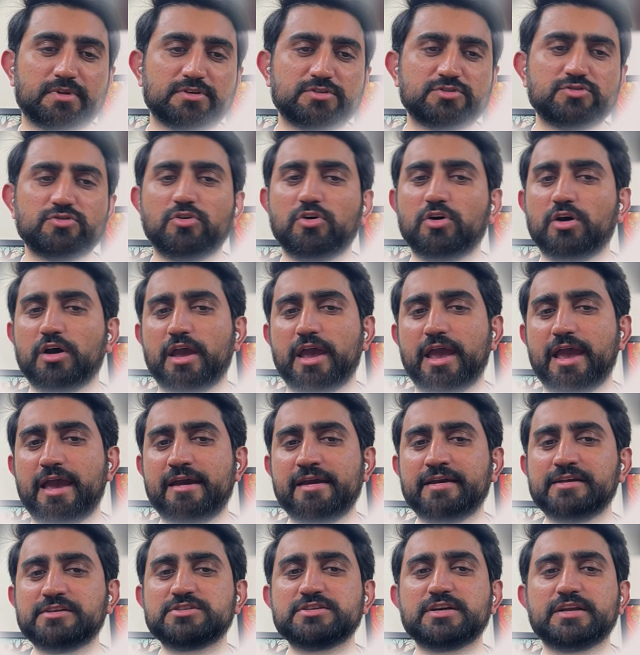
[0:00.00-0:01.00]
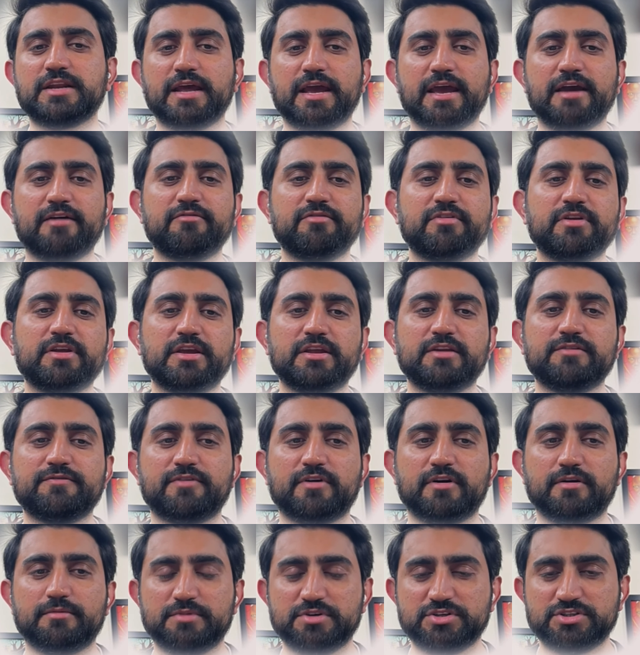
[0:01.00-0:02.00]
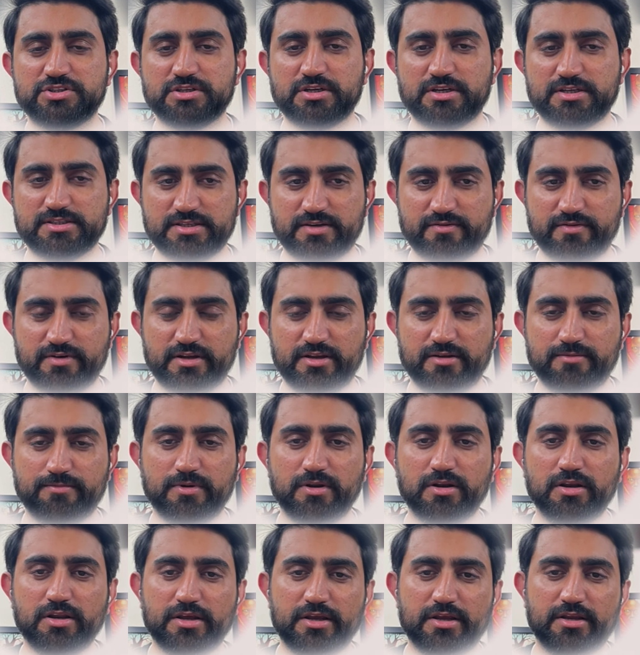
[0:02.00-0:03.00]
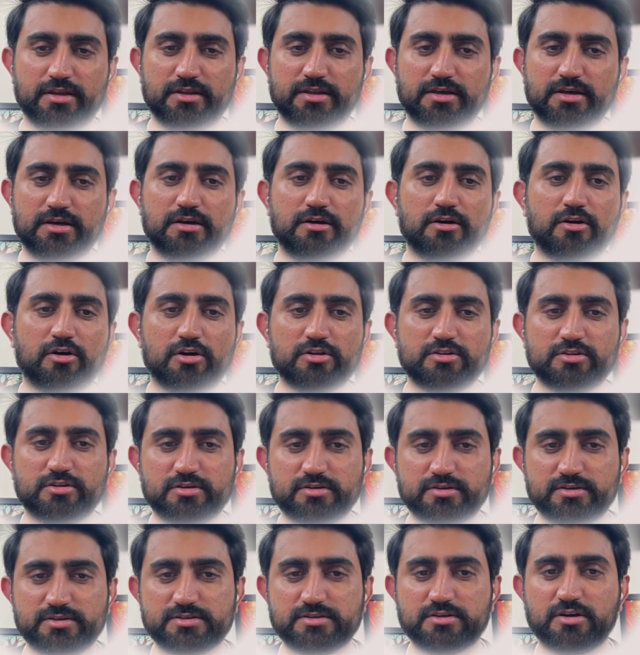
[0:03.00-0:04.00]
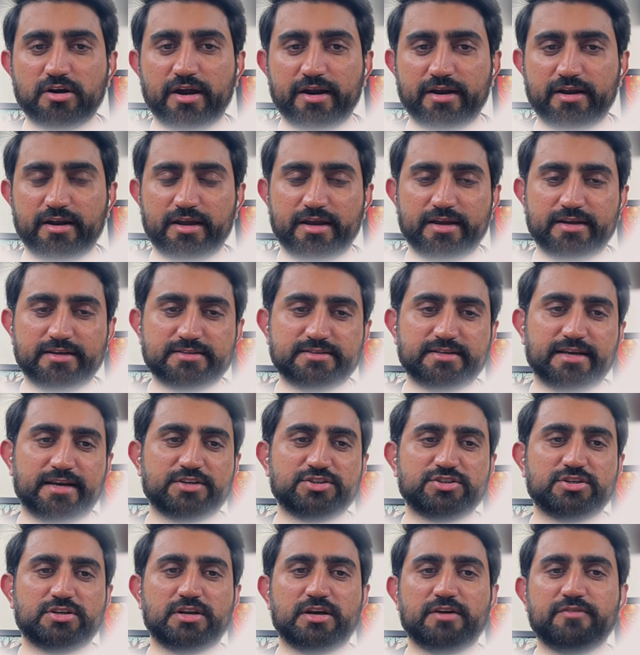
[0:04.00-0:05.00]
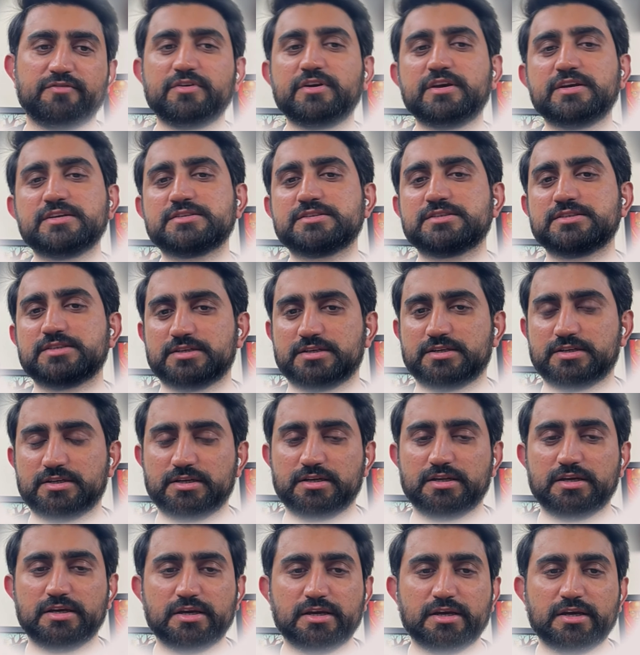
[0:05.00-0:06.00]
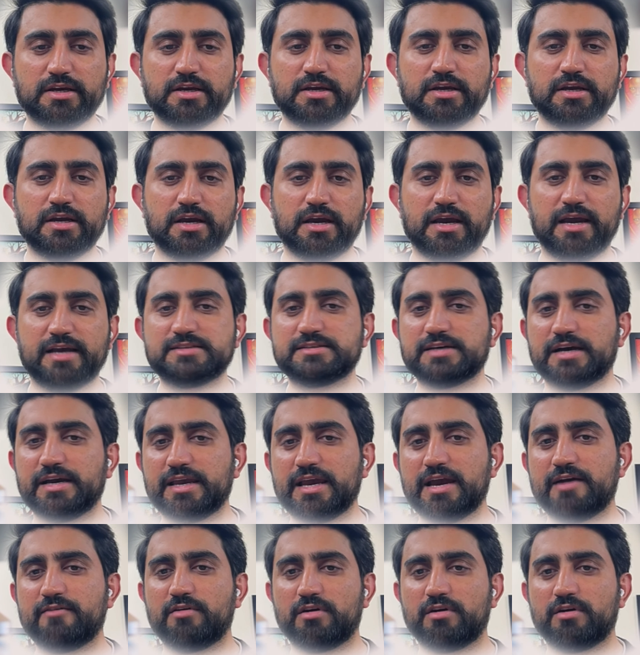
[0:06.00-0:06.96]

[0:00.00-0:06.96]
So each and every information is available in the author's guidelines section of each journal. As I